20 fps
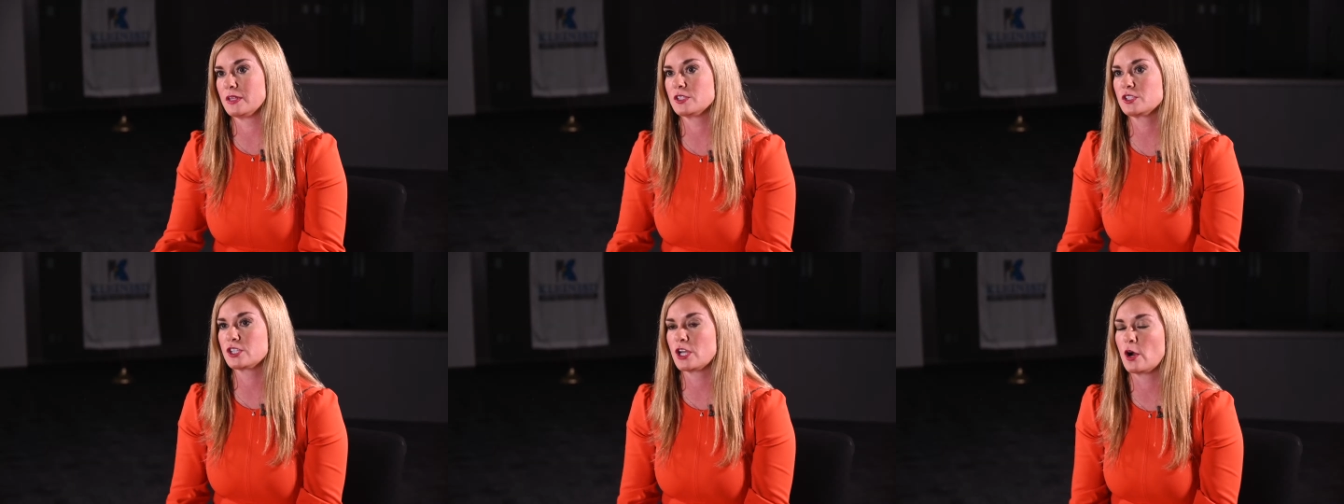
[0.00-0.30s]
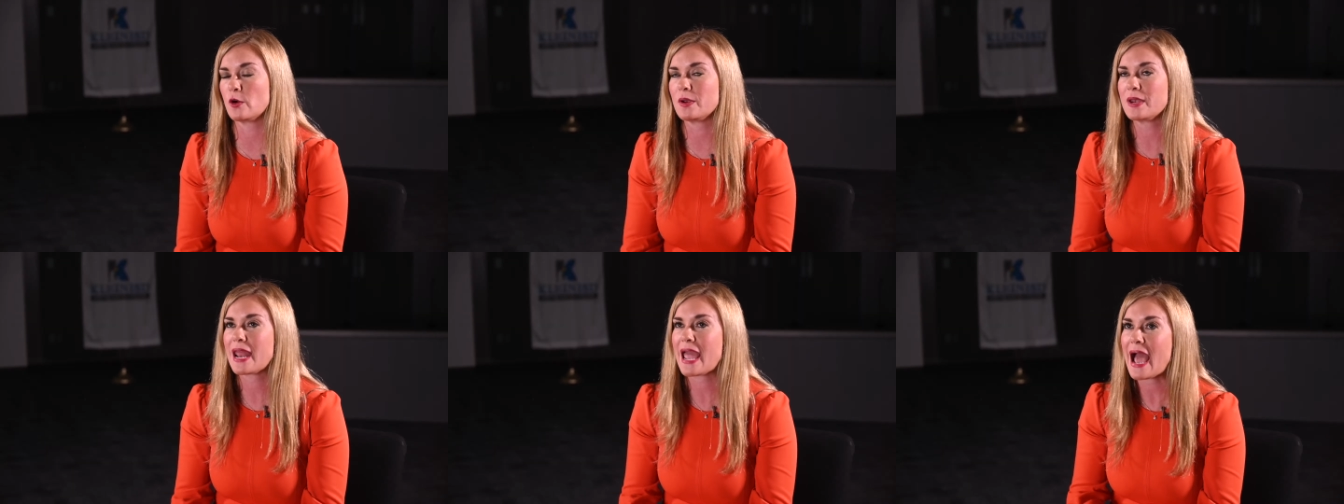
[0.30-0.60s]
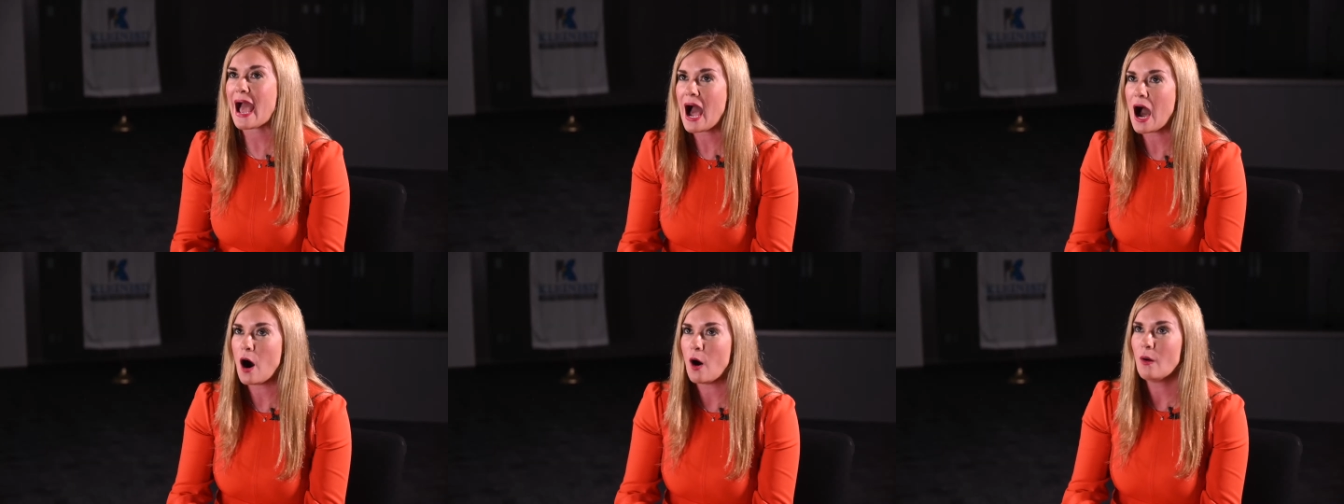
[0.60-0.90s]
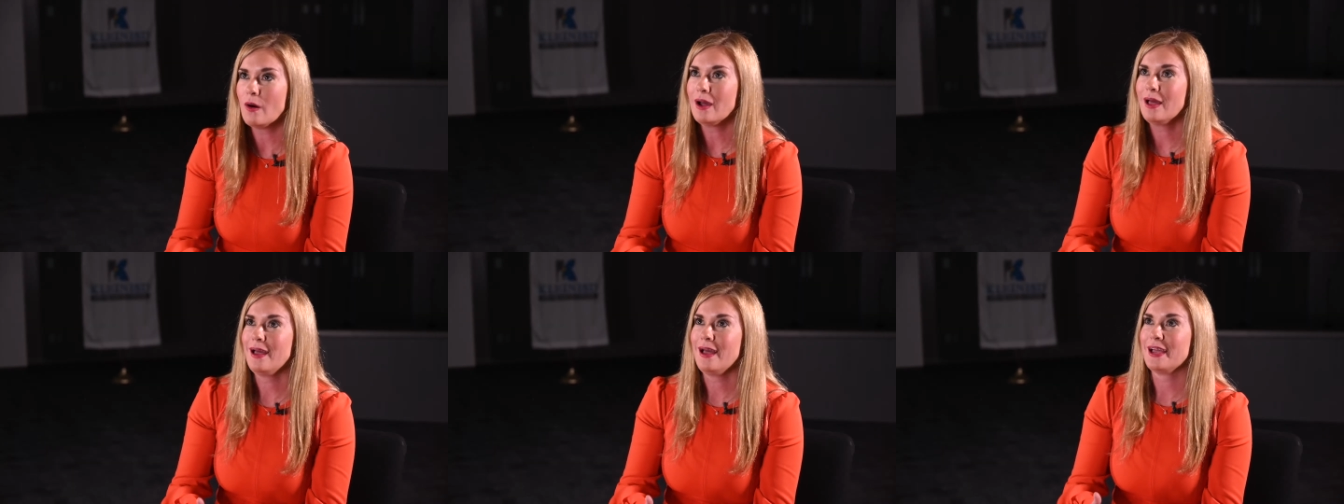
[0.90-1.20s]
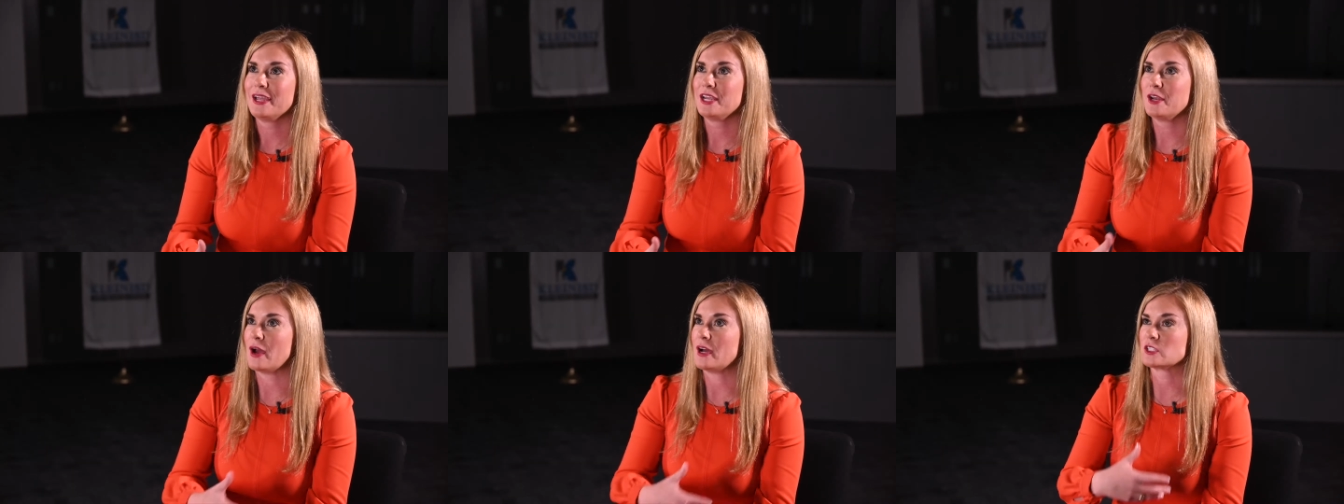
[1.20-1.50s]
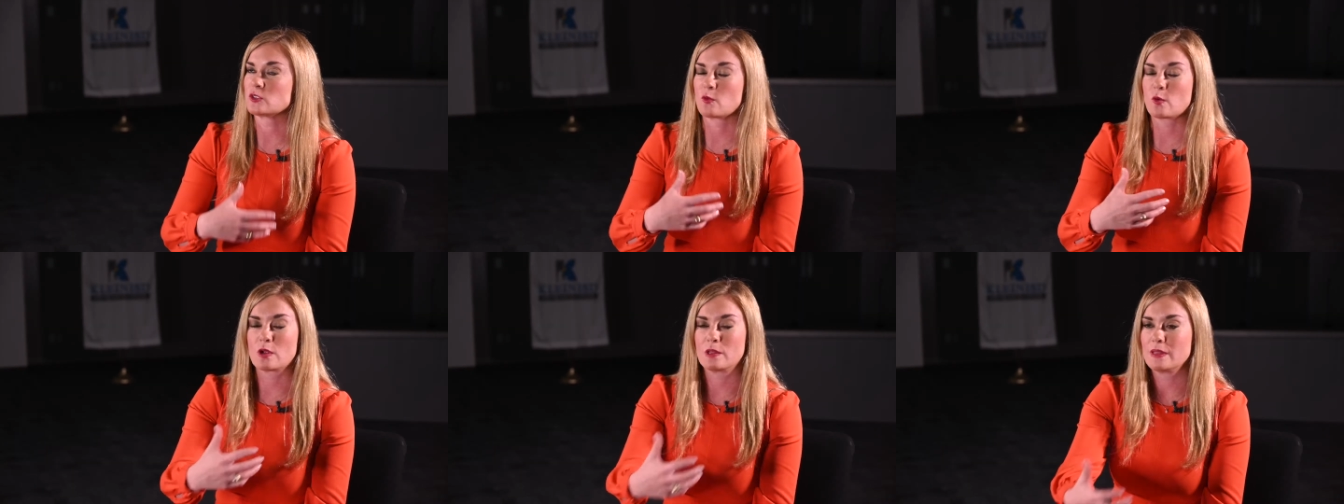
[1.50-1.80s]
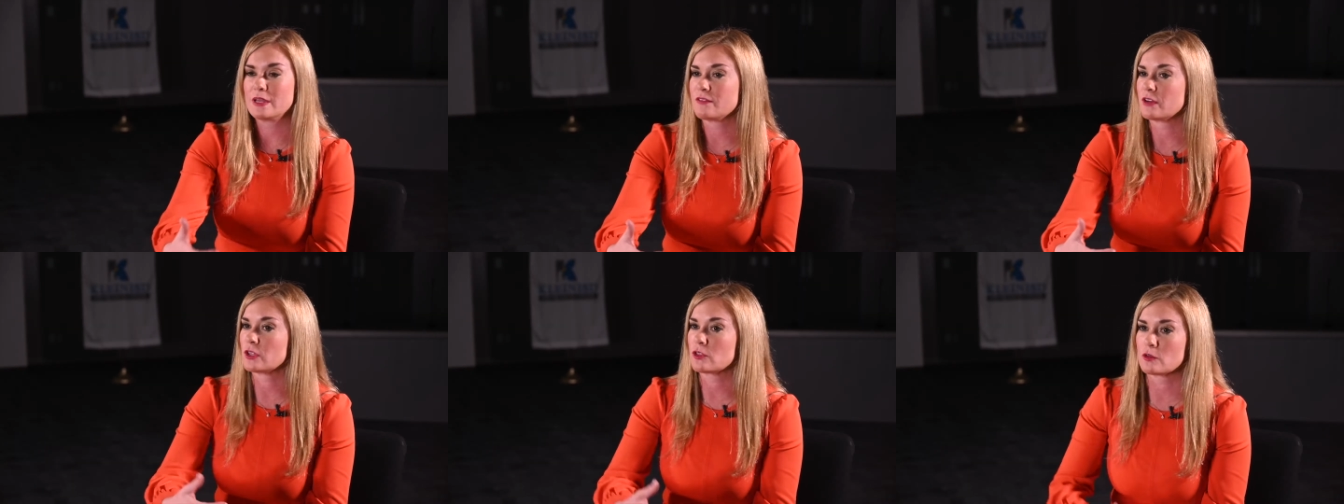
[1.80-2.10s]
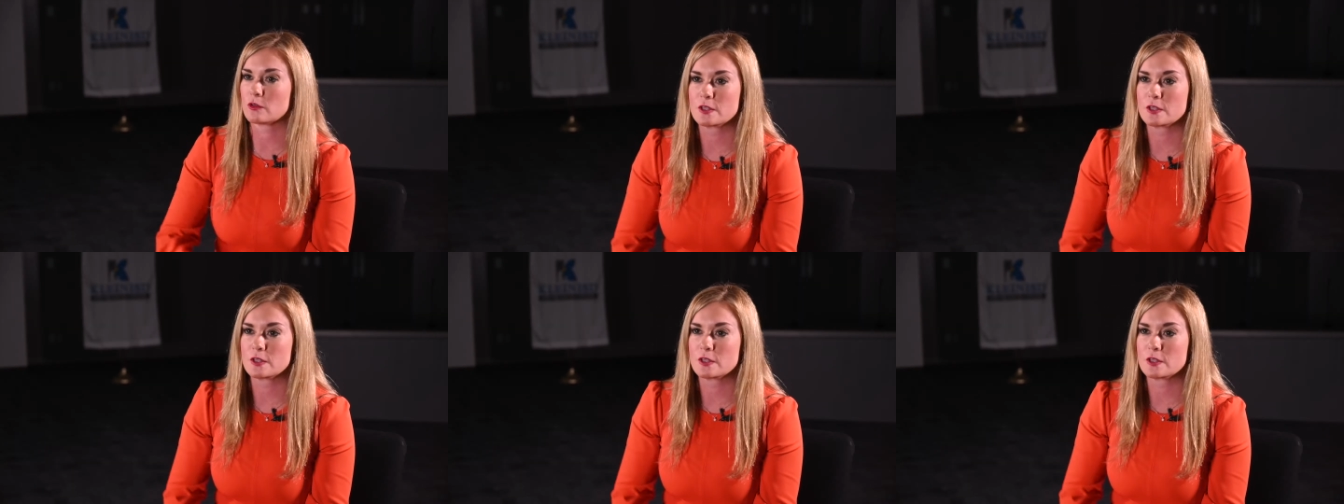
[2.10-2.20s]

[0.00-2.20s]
And so now now, you know, as we're living